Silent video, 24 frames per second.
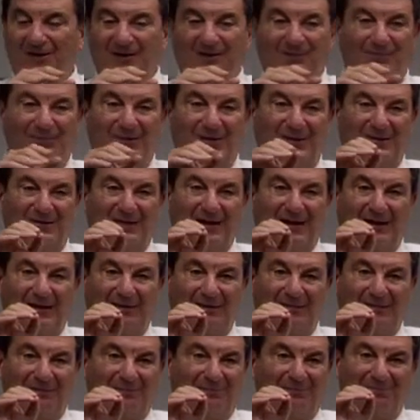But that
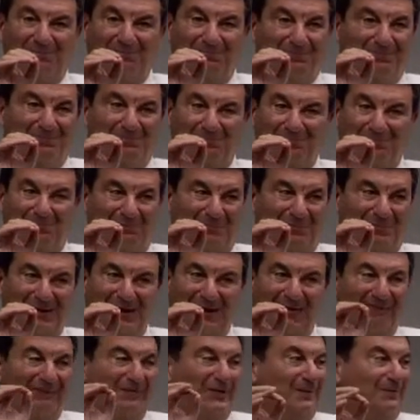
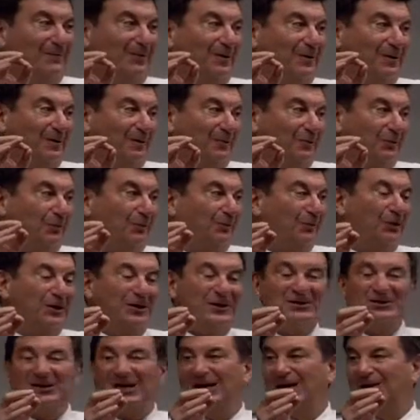MVP, Drew
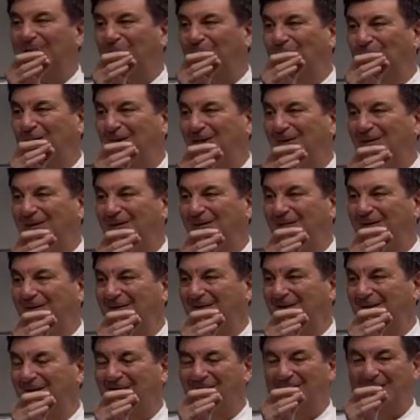Brees can't win
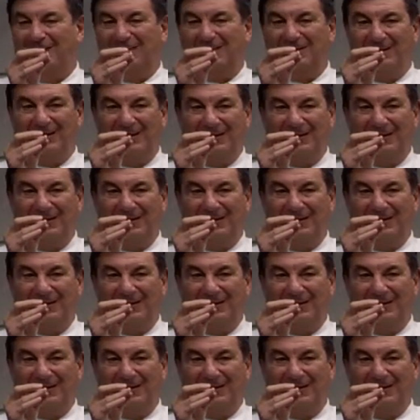a